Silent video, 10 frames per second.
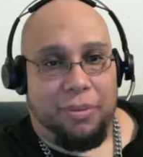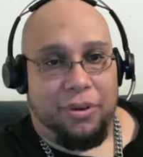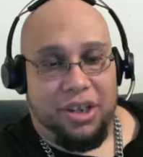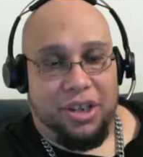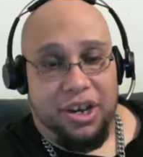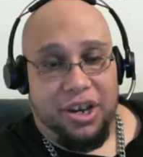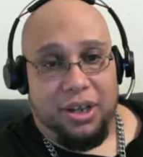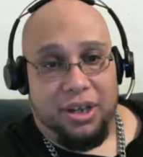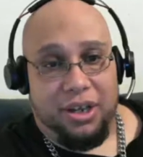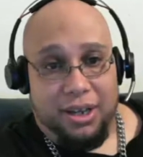remember
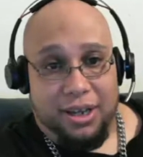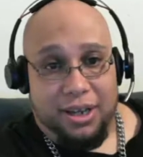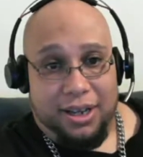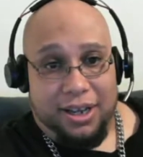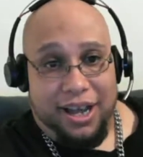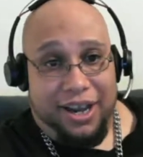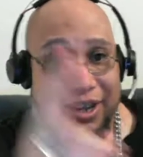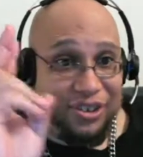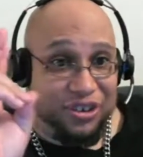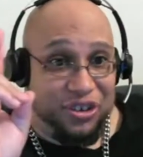in
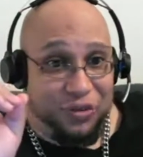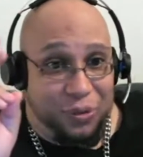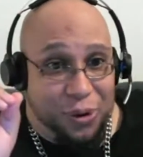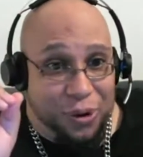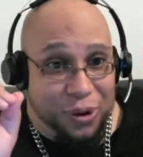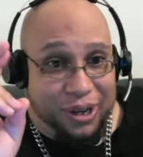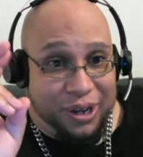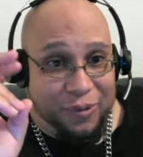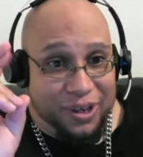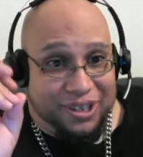the Civil War
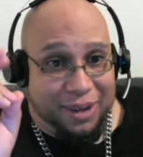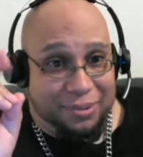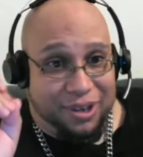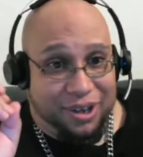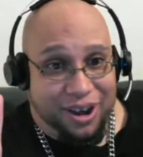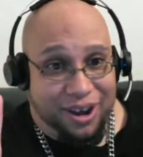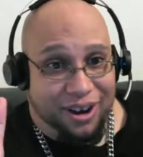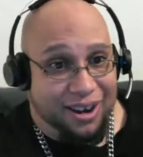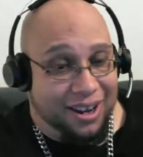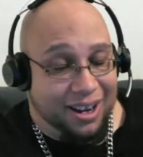clip where he stops the
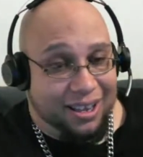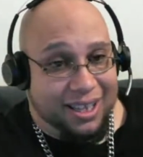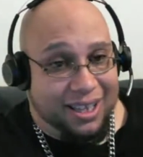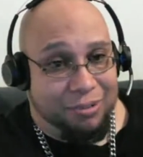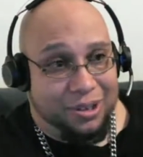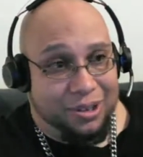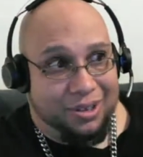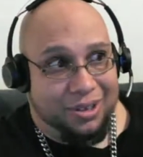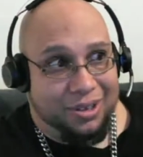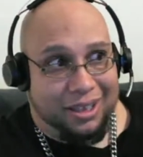car, that was
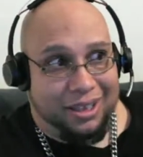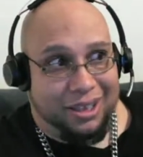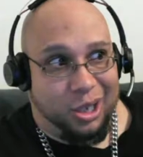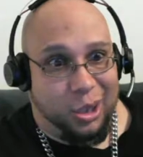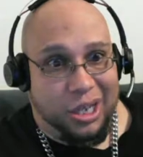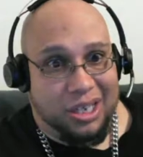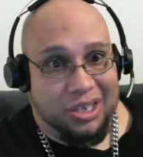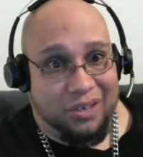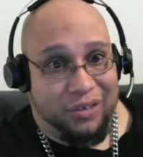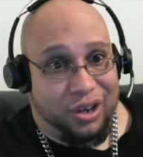like 30
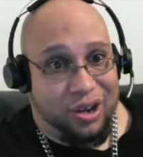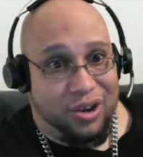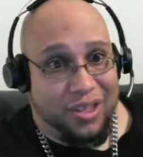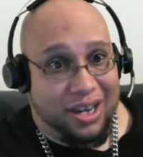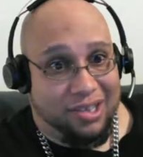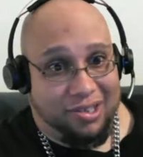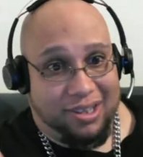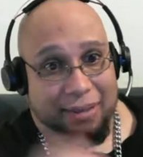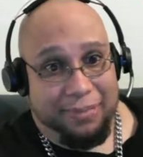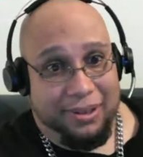tons of a car that he
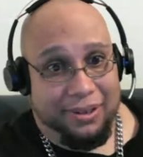stopped.